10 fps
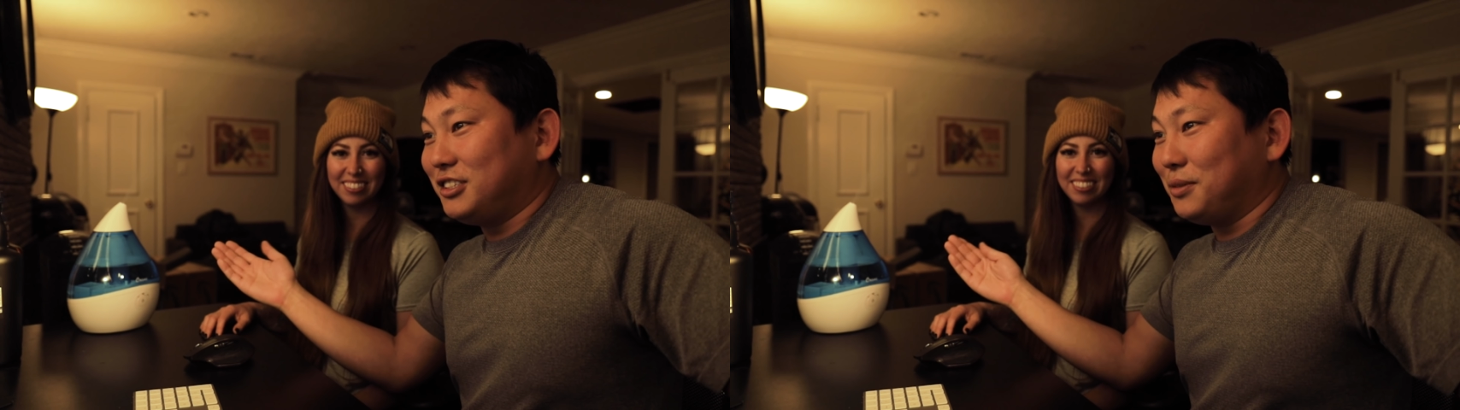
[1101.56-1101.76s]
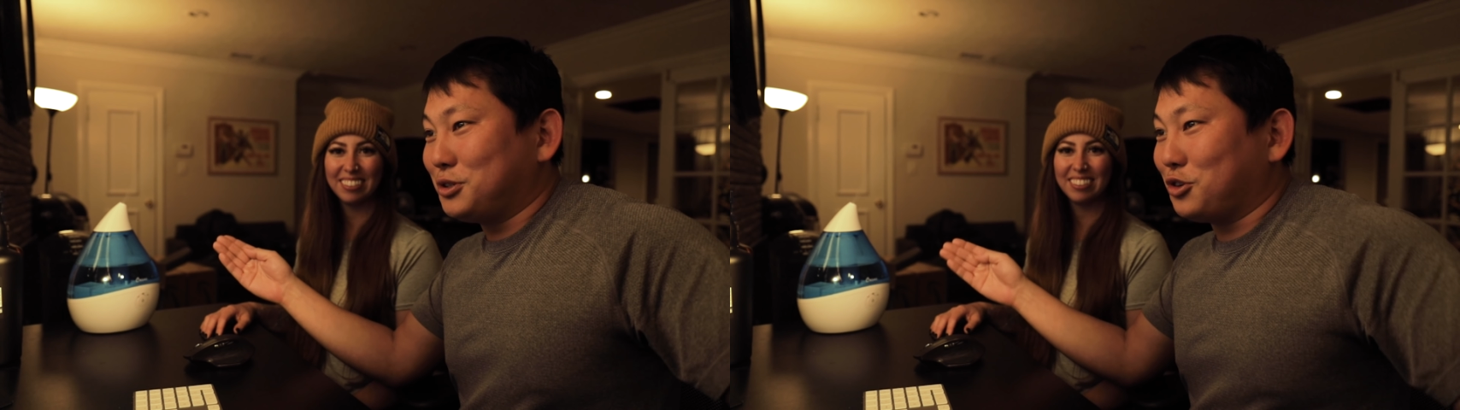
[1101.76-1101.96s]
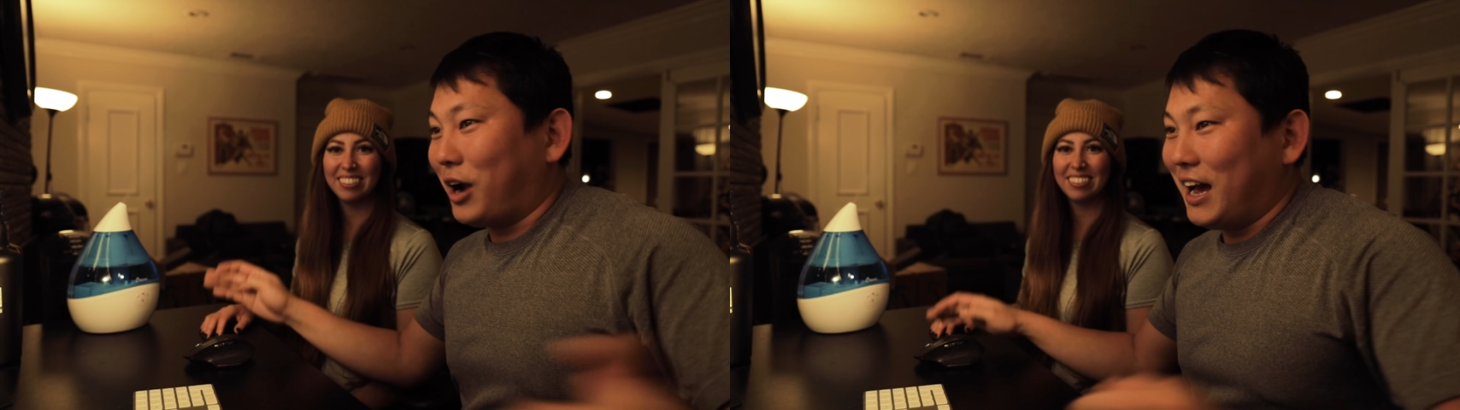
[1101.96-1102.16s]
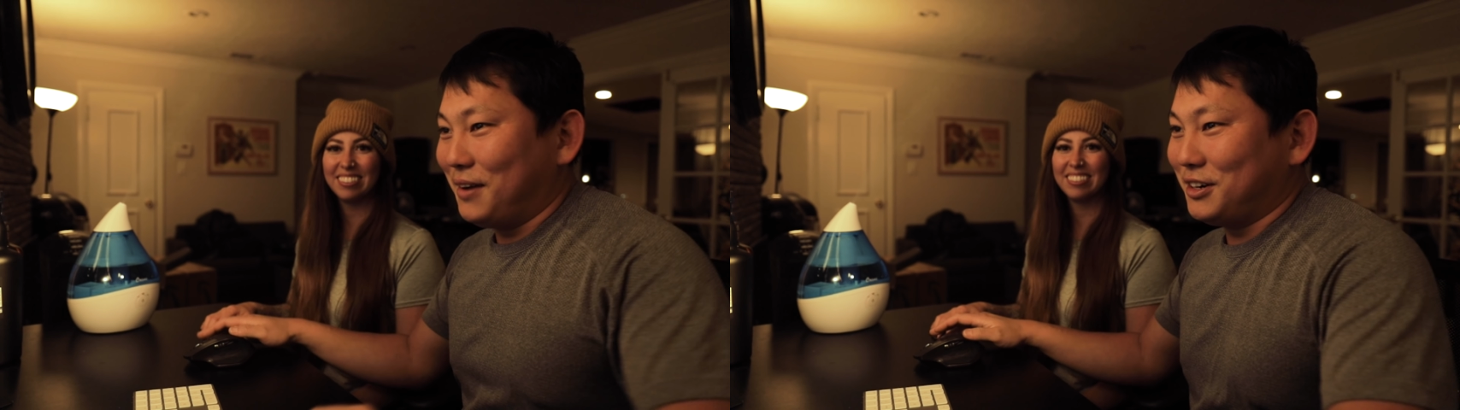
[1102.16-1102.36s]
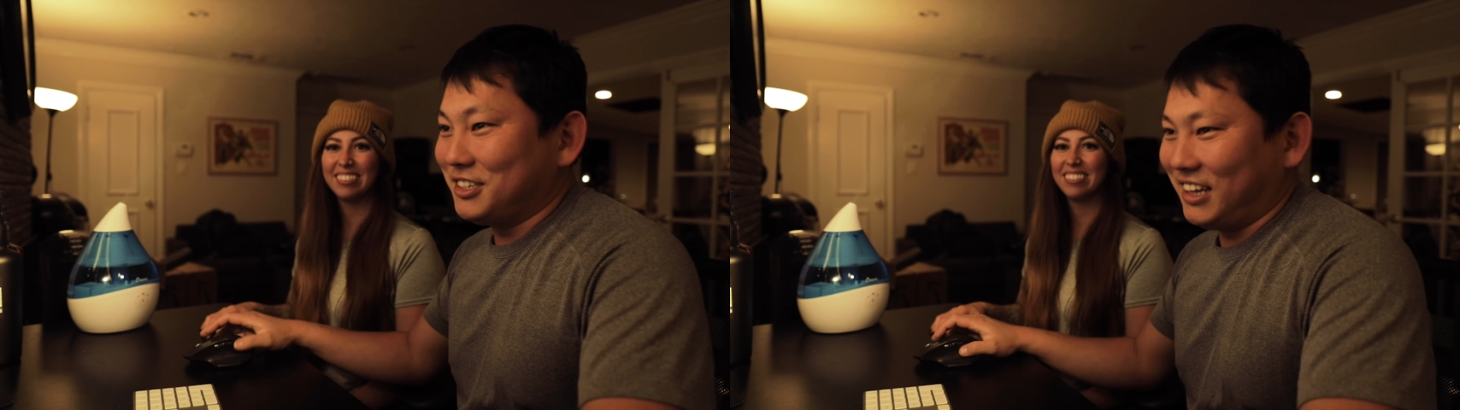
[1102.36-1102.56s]

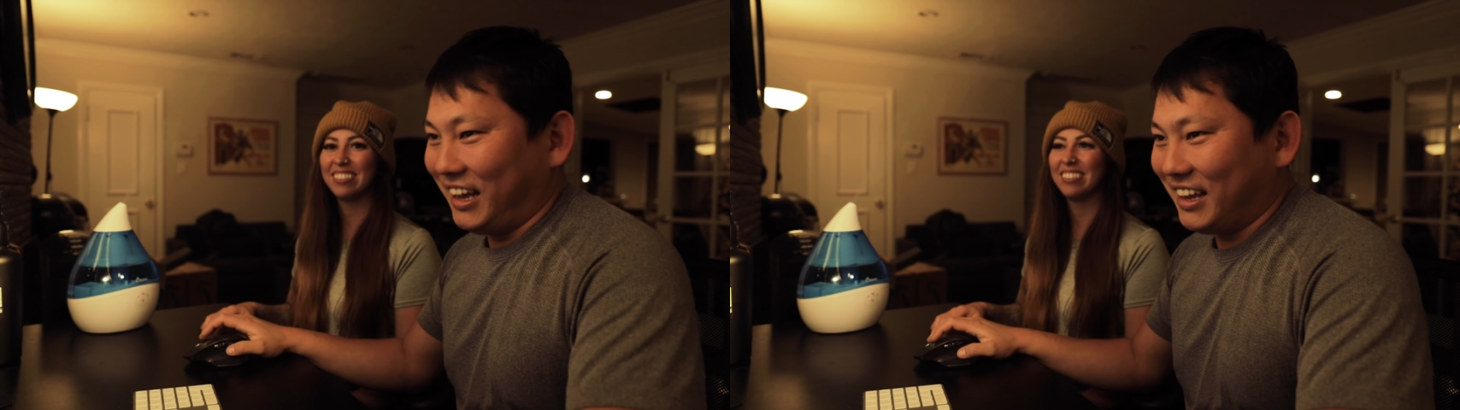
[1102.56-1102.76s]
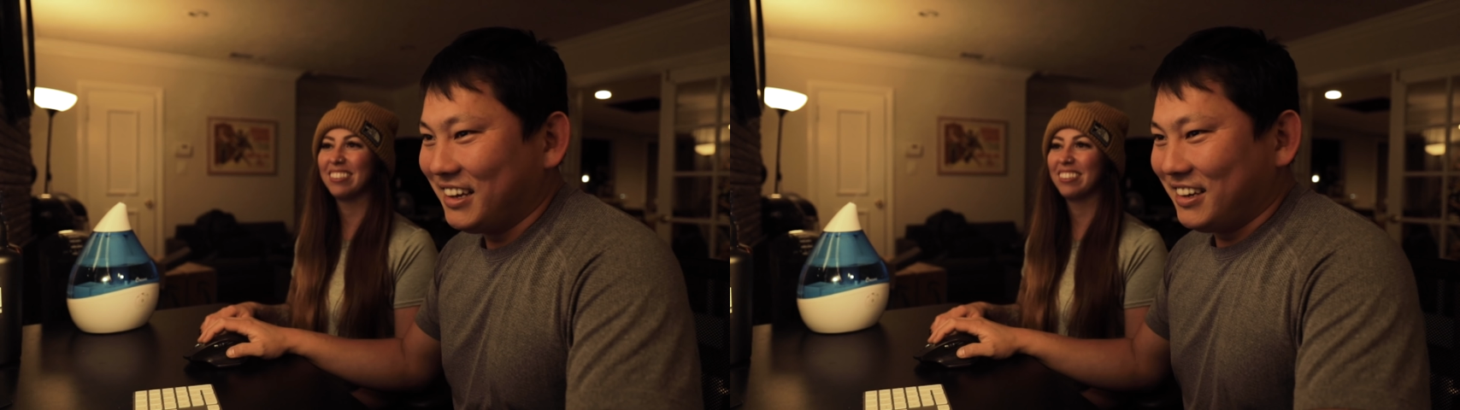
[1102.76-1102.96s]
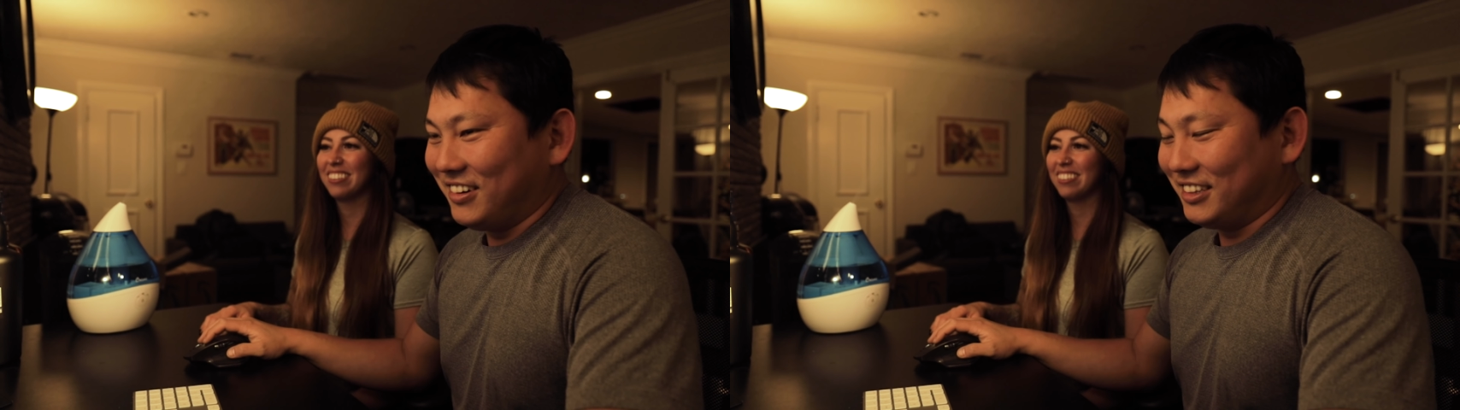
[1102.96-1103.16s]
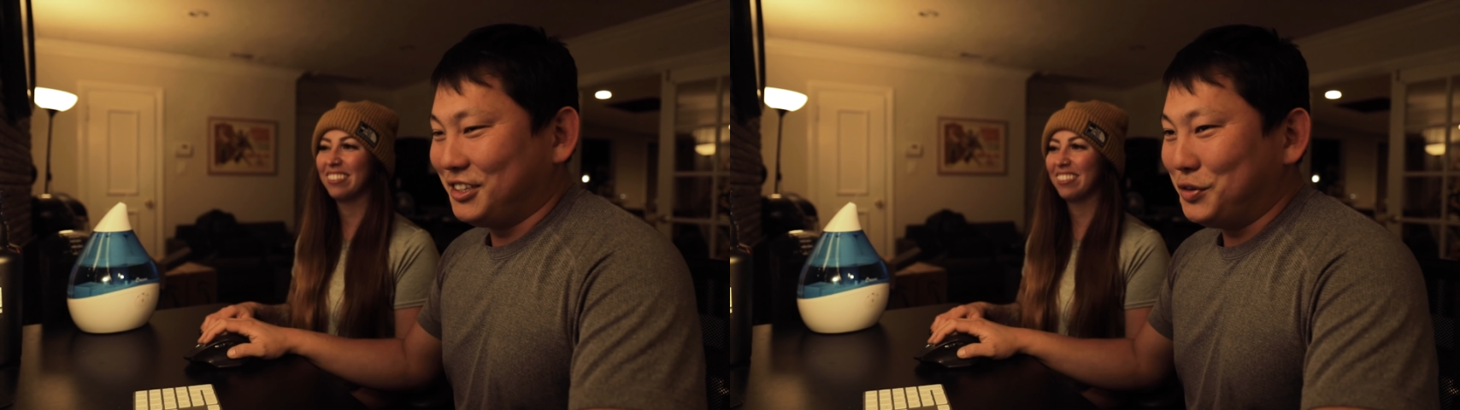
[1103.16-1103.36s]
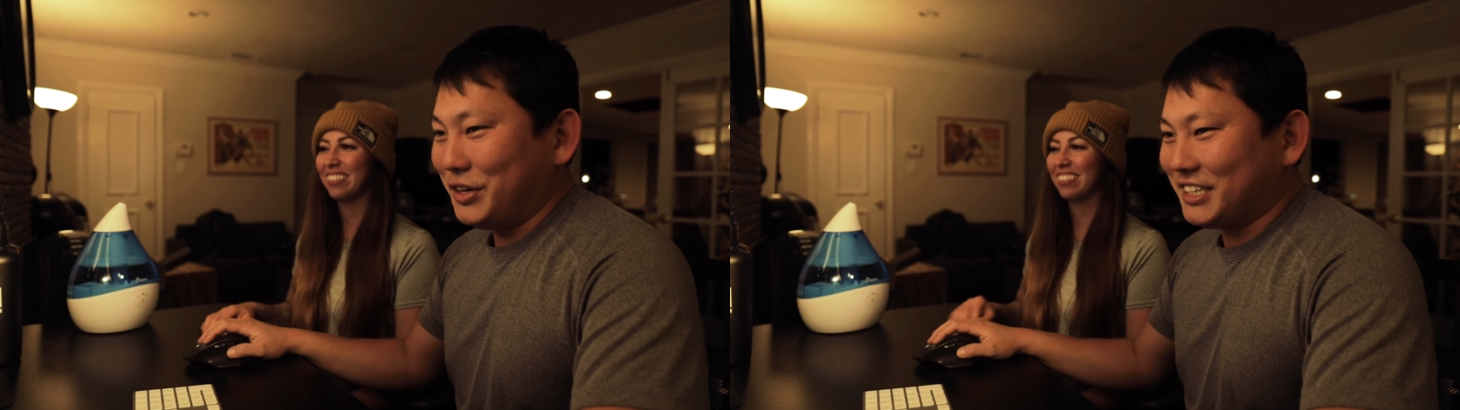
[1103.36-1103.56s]
Speaker 1: subscribers like what
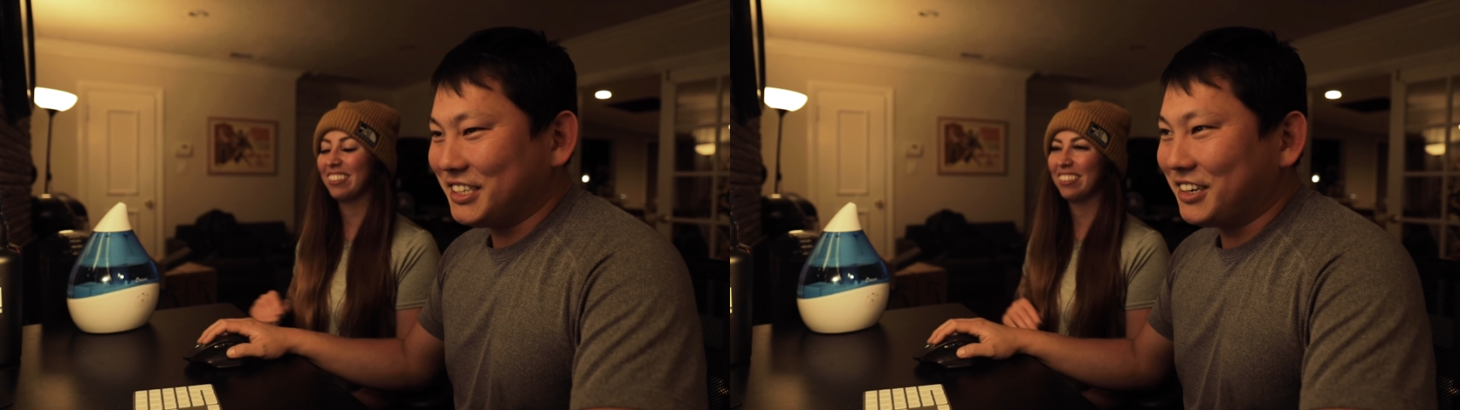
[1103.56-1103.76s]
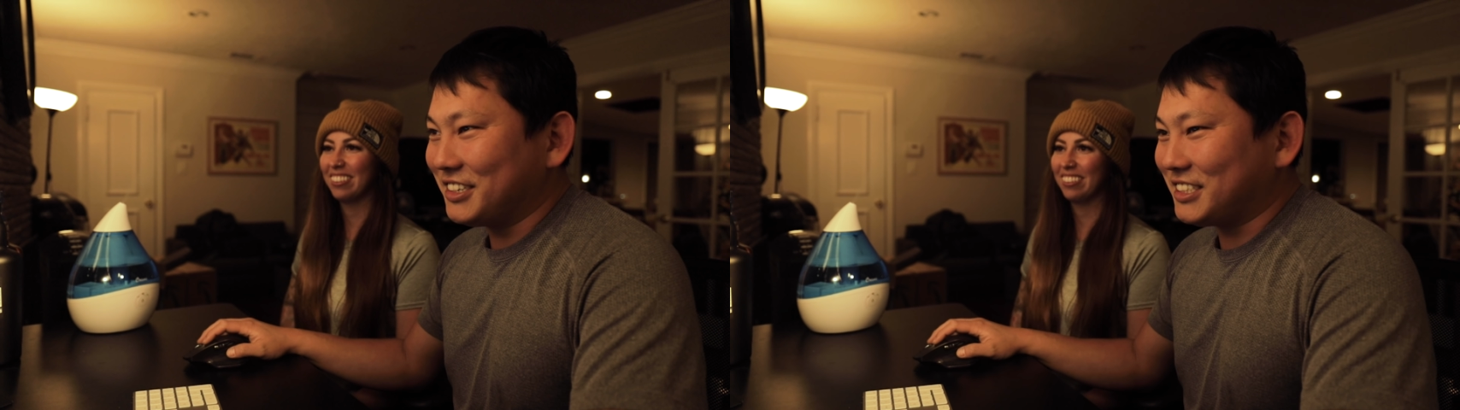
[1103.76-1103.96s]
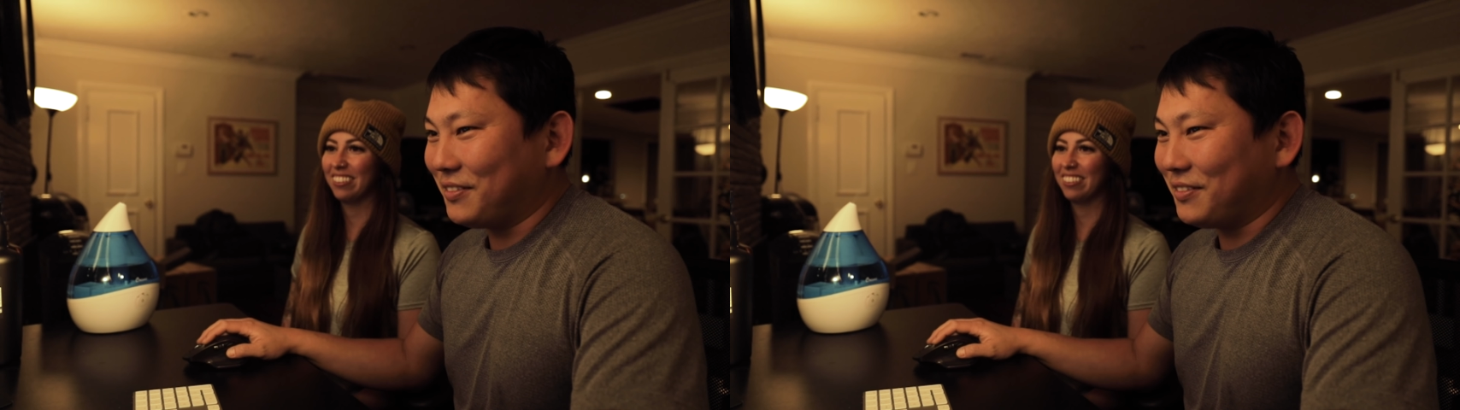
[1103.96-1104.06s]
two weeks ago or